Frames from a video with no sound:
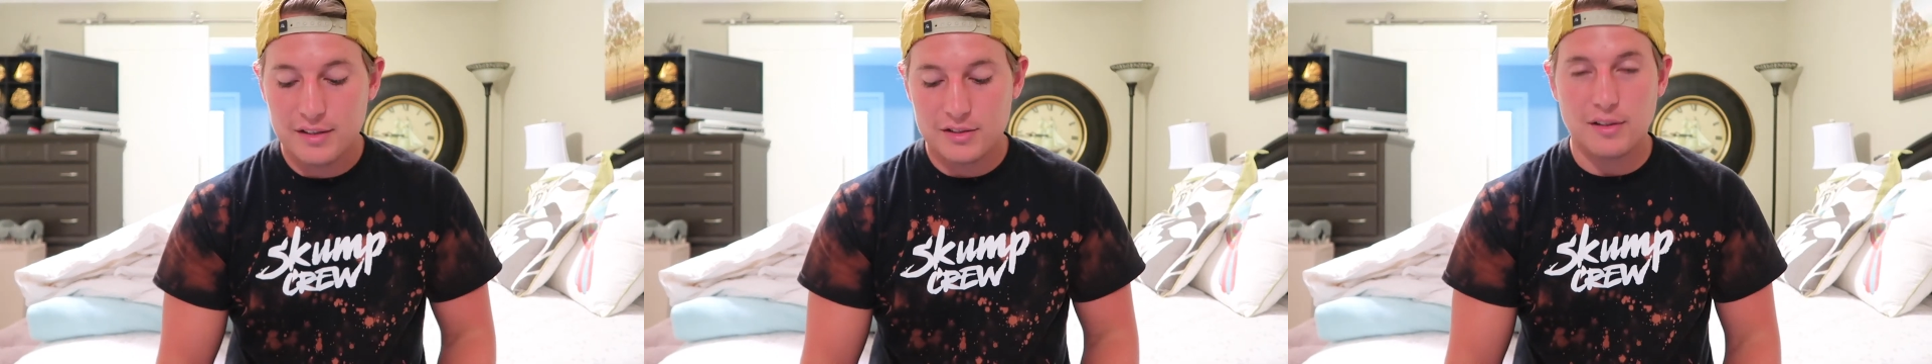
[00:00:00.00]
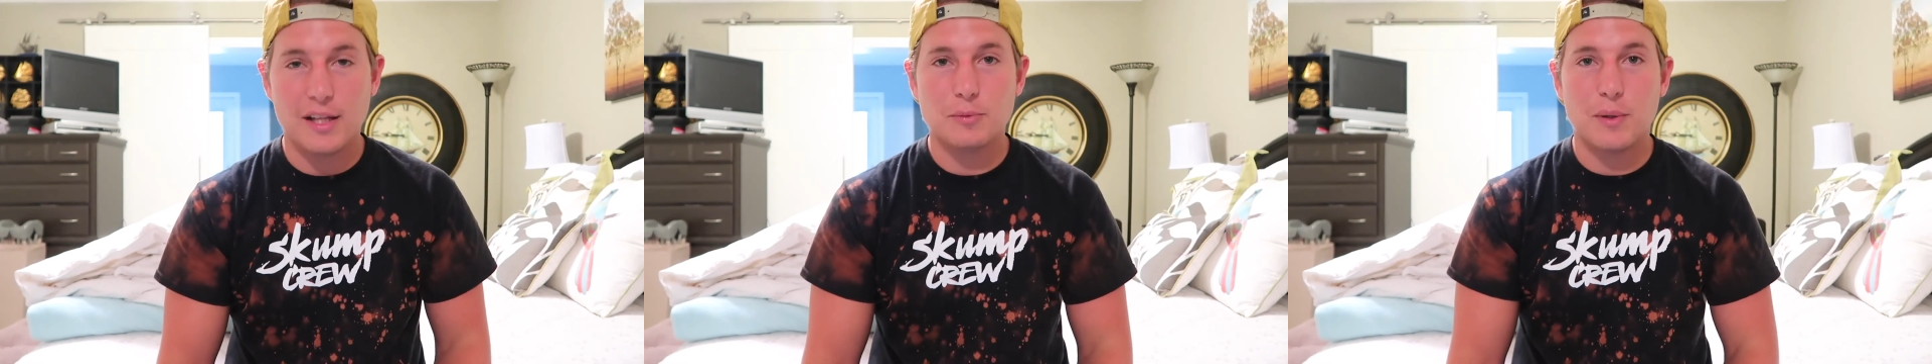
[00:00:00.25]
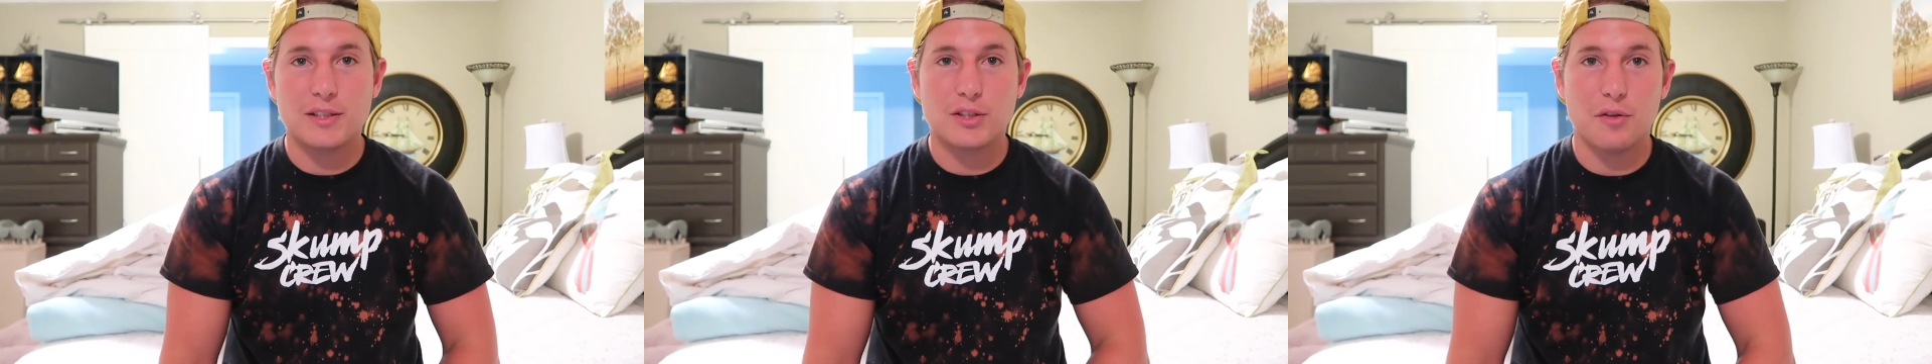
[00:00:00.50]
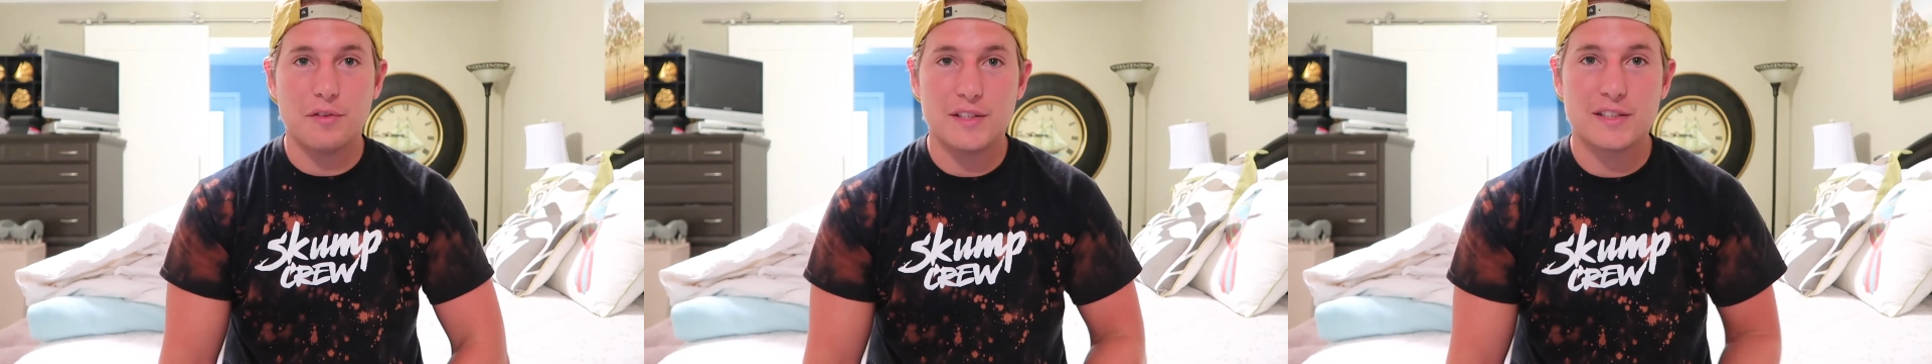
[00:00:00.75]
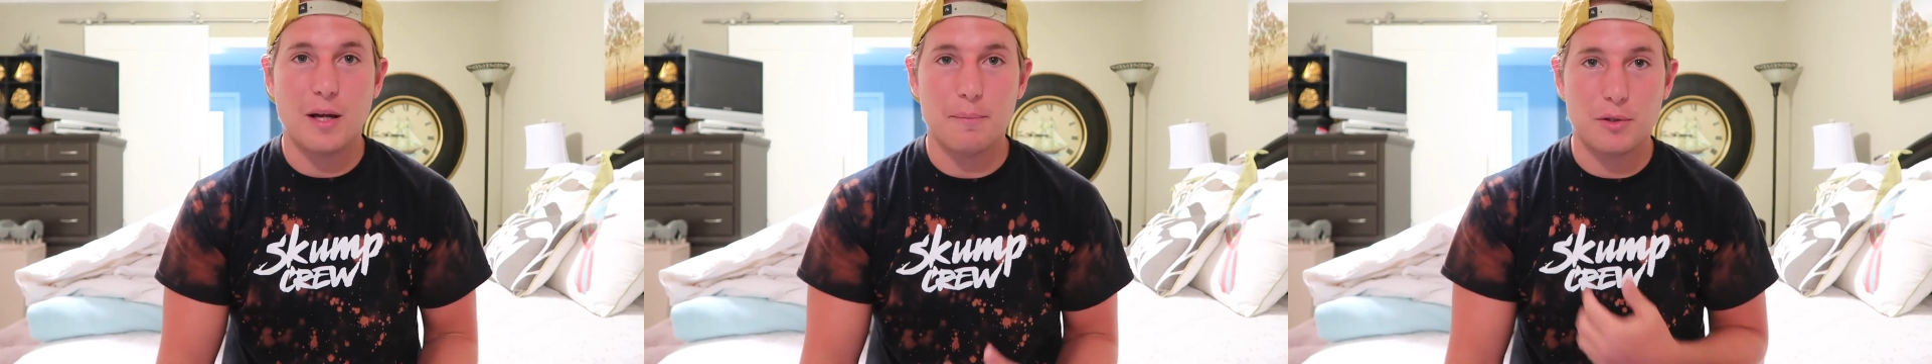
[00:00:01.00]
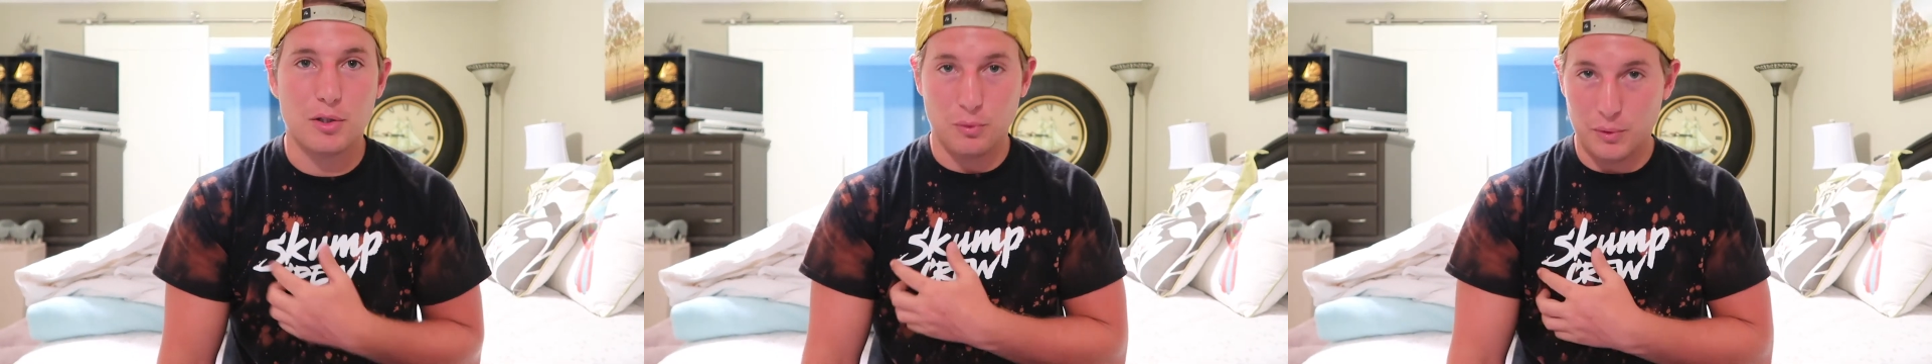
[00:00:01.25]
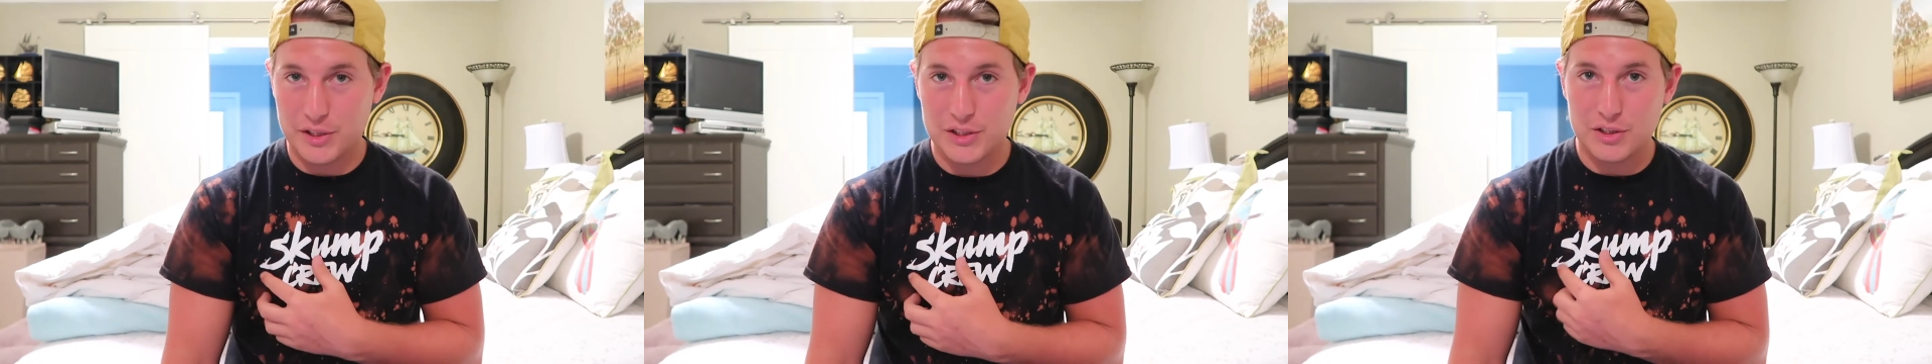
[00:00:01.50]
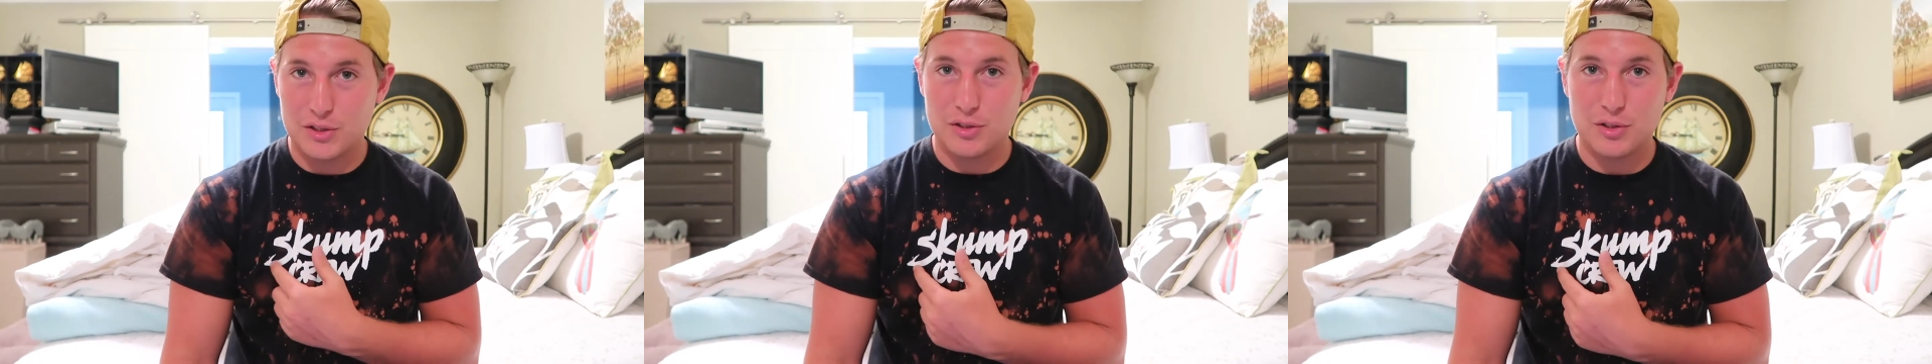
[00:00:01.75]
So that's why it's called the Scump Crew. We
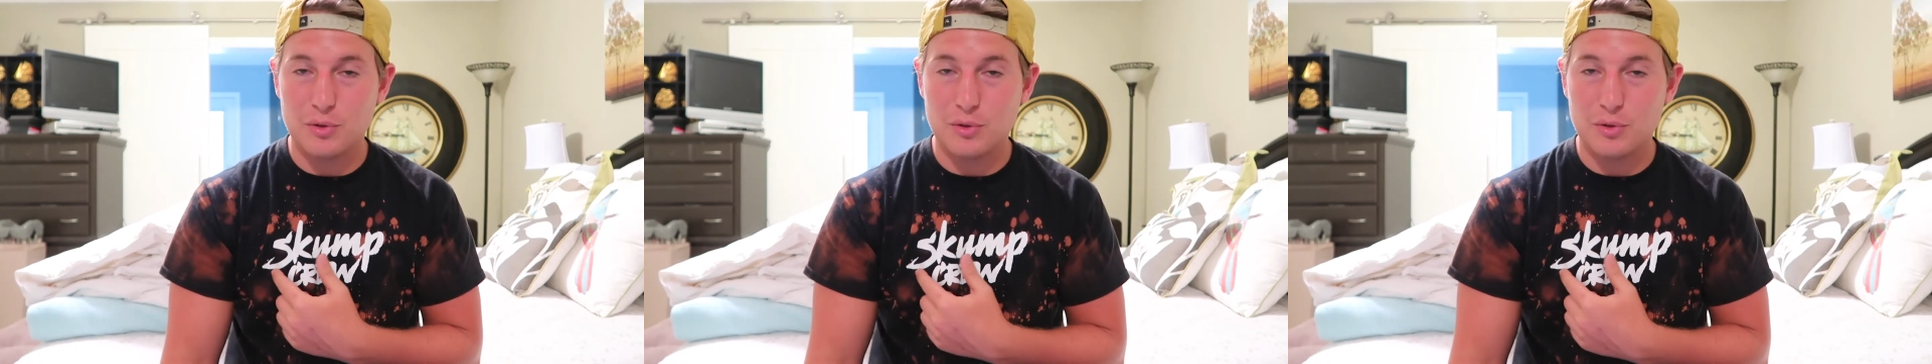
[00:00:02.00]
just